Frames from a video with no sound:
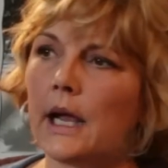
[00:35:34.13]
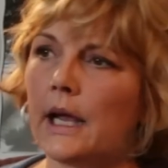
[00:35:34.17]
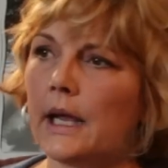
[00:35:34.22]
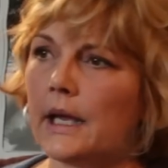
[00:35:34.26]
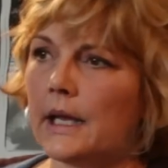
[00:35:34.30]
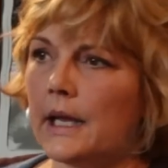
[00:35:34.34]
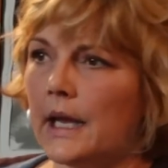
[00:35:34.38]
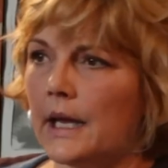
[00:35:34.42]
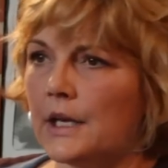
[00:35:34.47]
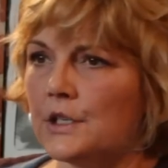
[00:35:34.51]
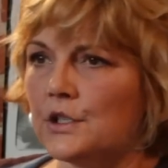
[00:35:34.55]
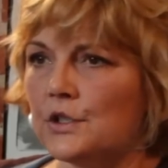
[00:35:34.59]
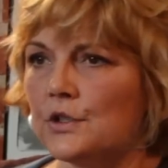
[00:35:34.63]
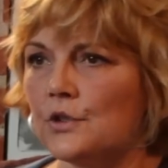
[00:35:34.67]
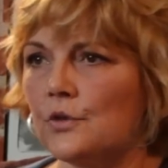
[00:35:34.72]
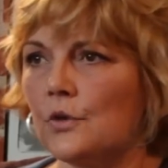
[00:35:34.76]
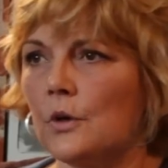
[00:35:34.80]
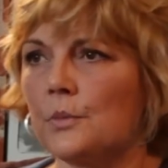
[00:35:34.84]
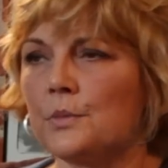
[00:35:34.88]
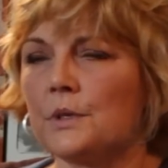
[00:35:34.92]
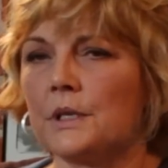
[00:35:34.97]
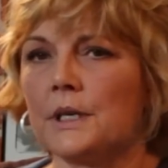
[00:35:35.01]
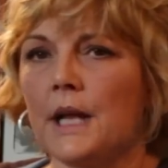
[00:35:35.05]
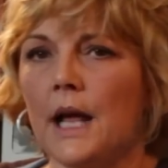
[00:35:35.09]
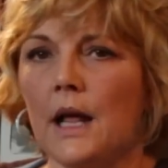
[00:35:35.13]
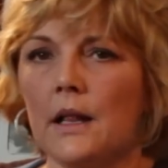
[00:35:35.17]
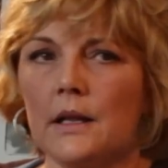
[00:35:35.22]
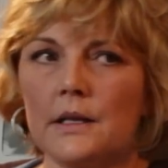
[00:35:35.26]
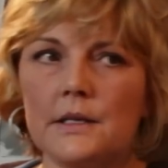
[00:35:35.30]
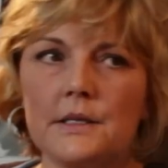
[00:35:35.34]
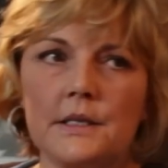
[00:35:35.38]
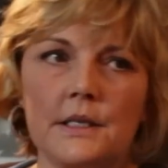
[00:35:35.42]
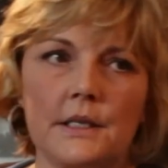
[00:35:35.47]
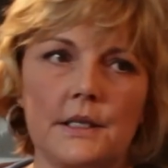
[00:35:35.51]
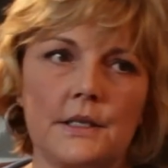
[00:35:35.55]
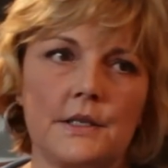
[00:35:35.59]
I engage in script
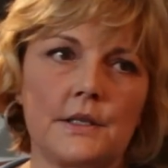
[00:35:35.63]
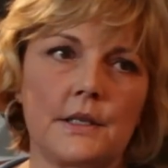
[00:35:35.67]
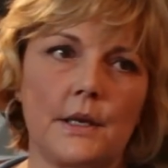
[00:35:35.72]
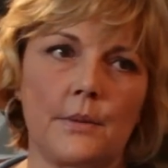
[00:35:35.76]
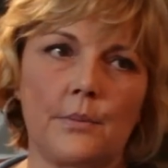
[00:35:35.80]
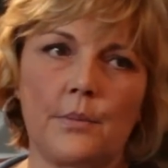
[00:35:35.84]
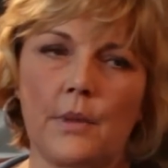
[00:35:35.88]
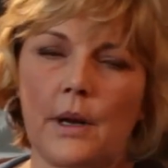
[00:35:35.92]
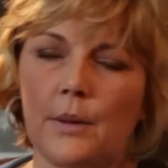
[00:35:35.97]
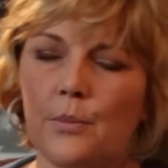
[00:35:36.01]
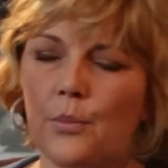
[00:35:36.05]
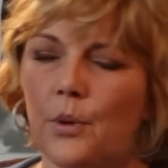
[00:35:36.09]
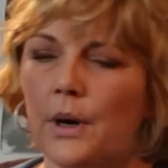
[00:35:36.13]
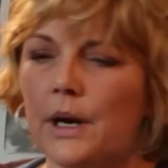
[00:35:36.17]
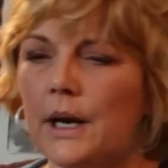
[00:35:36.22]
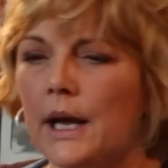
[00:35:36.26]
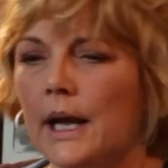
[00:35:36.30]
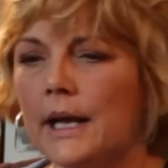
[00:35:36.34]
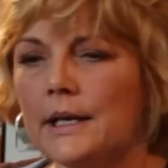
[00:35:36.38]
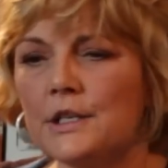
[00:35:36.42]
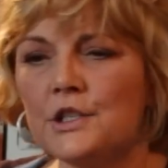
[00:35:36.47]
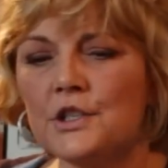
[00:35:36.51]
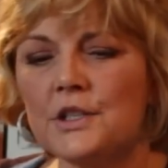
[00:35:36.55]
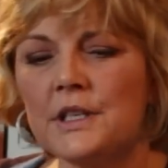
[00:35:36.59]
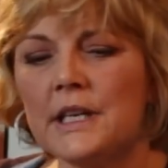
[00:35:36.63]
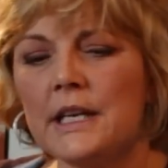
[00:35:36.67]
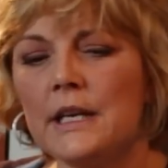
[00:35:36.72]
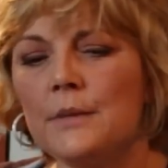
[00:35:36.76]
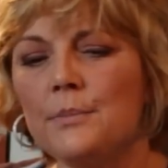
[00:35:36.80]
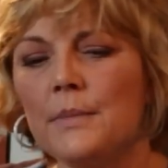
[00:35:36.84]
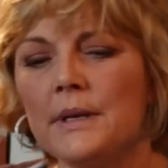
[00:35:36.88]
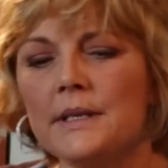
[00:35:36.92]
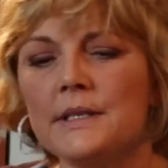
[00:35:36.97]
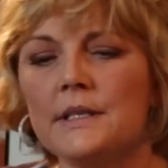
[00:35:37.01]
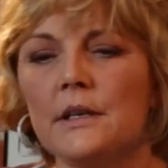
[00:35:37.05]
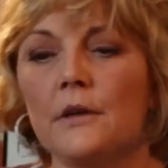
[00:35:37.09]
analysis. I just
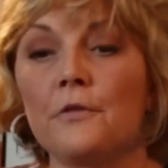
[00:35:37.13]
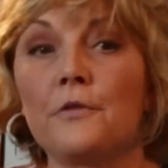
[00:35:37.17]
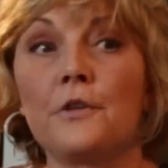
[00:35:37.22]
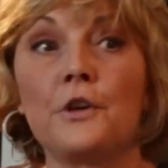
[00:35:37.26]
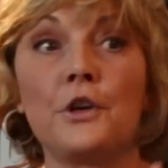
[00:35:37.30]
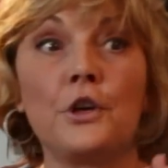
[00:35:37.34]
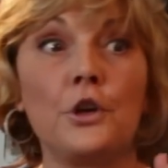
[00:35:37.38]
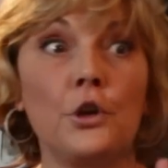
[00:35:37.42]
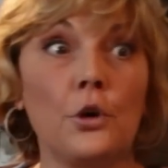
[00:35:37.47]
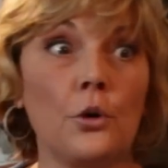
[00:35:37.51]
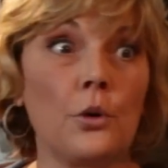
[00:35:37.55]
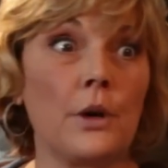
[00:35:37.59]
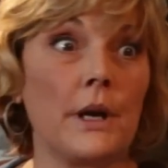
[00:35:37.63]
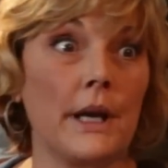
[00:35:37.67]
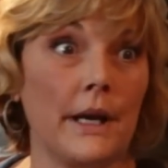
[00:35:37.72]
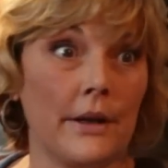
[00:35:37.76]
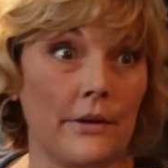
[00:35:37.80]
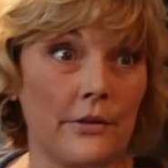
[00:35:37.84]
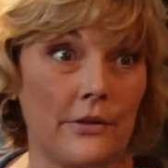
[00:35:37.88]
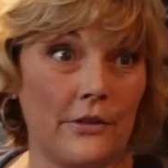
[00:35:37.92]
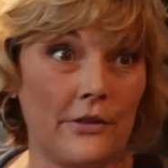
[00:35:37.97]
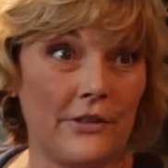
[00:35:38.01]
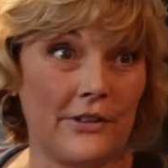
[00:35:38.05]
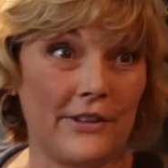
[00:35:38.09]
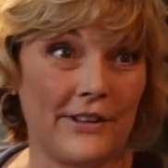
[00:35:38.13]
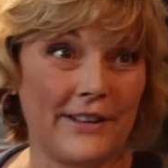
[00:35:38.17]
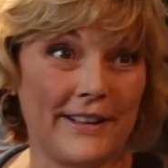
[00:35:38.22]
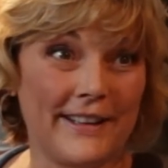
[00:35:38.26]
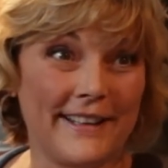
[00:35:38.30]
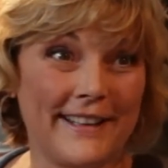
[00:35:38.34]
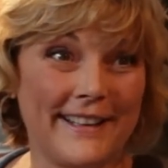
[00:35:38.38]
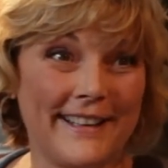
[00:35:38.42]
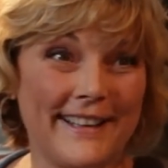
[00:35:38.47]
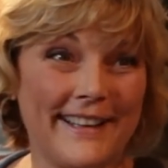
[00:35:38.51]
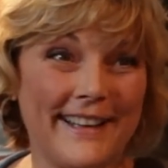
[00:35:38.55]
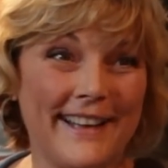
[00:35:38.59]
keep myself curious.
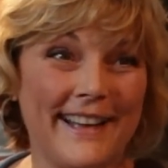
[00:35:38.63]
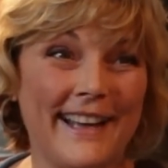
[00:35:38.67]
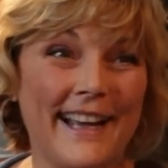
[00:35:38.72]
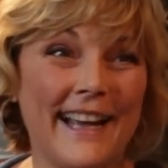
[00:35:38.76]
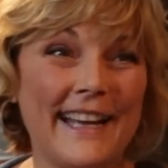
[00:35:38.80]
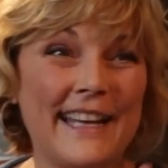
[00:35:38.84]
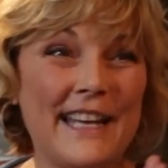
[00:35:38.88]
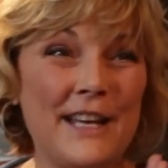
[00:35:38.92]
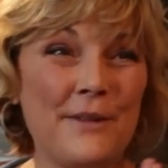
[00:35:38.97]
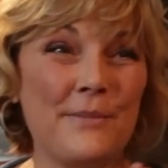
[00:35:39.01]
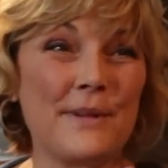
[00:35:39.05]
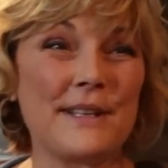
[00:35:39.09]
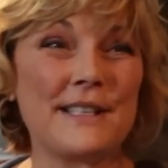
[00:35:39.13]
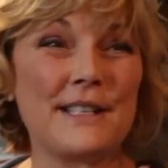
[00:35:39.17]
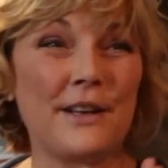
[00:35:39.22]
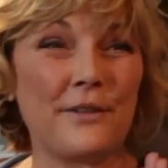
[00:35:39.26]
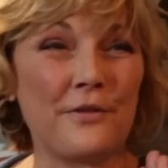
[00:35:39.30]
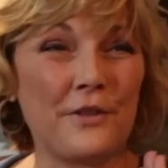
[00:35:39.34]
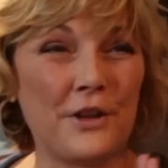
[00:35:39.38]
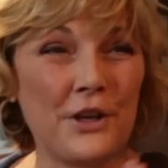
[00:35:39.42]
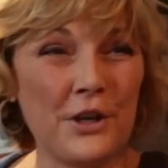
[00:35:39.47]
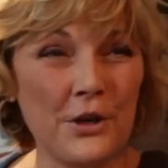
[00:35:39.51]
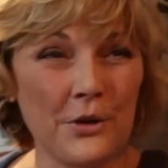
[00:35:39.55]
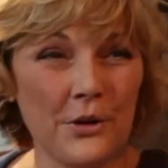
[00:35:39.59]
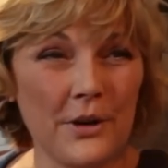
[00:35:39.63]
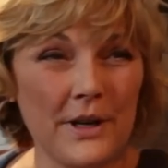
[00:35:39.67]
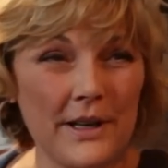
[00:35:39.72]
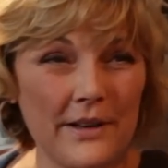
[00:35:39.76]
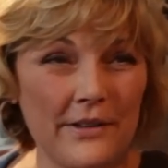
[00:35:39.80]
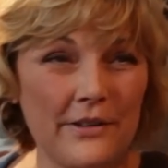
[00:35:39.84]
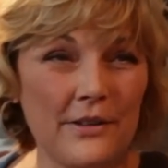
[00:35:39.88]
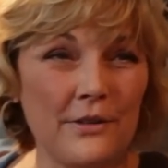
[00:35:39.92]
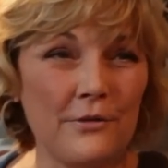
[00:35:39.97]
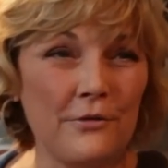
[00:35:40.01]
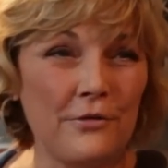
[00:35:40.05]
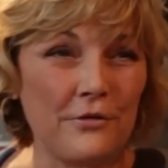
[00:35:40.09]
Keep myself
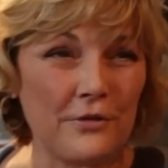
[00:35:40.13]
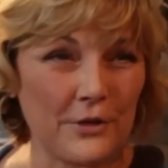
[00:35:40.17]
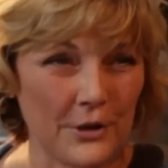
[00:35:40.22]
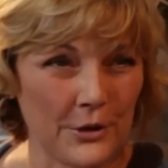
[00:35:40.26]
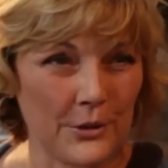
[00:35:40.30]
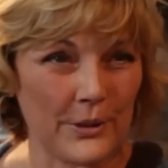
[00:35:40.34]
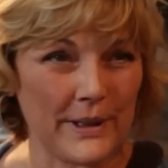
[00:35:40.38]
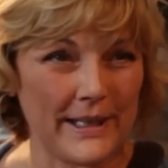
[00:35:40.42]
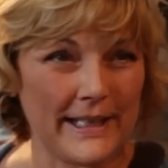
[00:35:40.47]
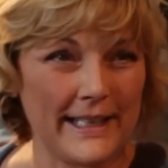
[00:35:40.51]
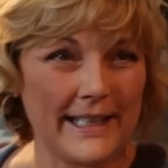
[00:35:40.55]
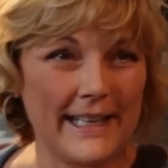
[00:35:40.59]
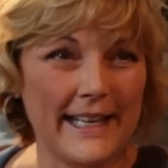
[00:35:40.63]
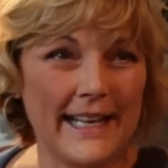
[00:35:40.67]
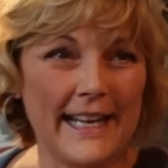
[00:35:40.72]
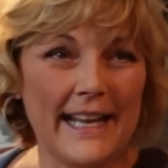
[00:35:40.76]
curious and fluid.